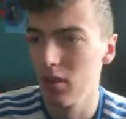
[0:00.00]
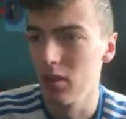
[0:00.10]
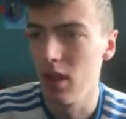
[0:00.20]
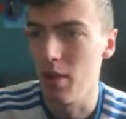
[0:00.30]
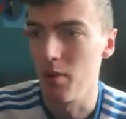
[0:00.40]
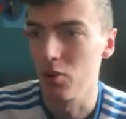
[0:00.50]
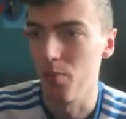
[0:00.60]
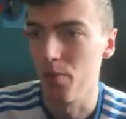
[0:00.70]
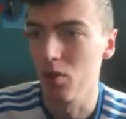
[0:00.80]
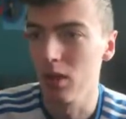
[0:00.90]
Yeah, we got
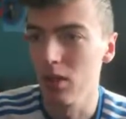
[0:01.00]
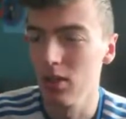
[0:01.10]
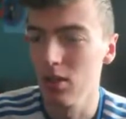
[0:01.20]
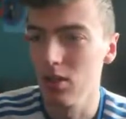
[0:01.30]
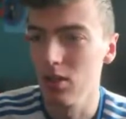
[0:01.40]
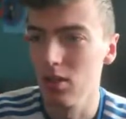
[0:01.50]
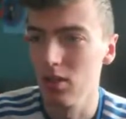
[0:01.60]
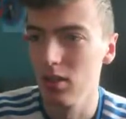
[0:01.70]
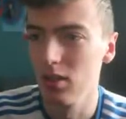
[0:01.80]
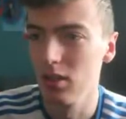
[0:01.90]
some pumpkins.
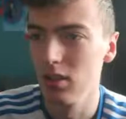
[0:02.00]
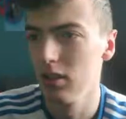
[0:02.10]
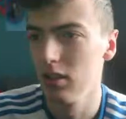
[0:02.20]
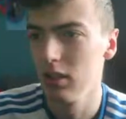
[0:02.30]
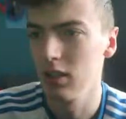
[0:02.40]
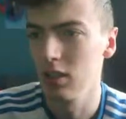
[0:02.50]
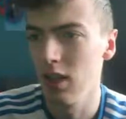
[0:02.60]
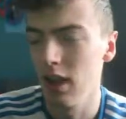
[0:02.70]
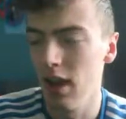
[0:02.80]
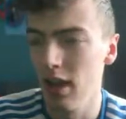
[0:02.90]
This is
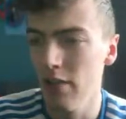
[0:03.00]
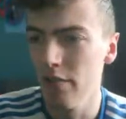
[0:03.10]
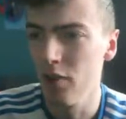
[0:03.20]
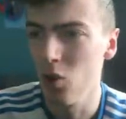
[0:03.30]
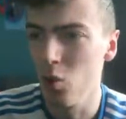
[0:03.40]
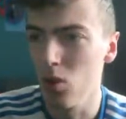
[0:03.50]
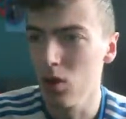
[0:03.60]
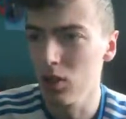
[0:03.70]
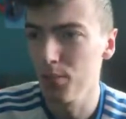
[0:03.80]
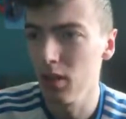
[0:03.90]
like an infinite
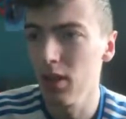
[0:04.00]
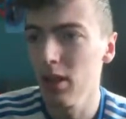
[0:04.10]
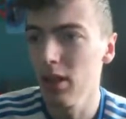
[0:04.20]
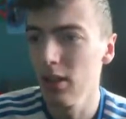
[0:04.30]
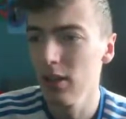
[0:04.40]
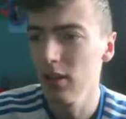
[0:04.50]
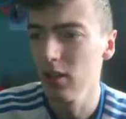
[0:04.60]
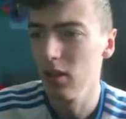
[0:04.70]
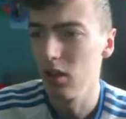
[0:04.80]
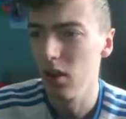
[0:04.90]
water supply.
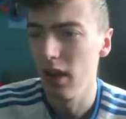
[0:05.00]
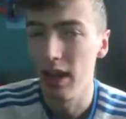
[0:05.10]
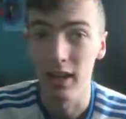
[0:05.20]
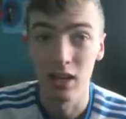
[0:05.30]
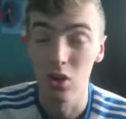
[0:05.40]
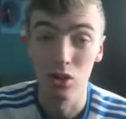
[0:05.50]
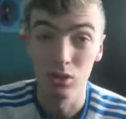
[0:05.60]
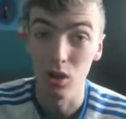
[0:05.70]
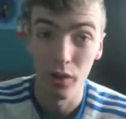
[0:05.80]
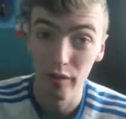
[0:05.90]
I can
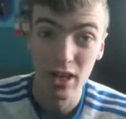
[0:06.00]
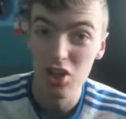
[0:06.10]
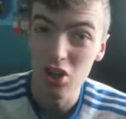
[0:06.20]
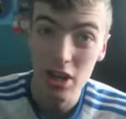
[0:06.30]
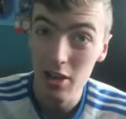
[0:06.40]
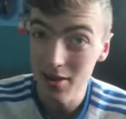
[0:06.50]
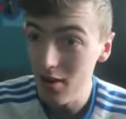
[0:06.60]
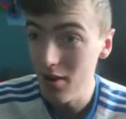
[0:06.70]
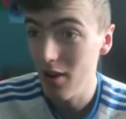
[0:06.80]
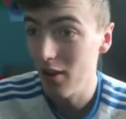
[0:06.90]
also go fishing here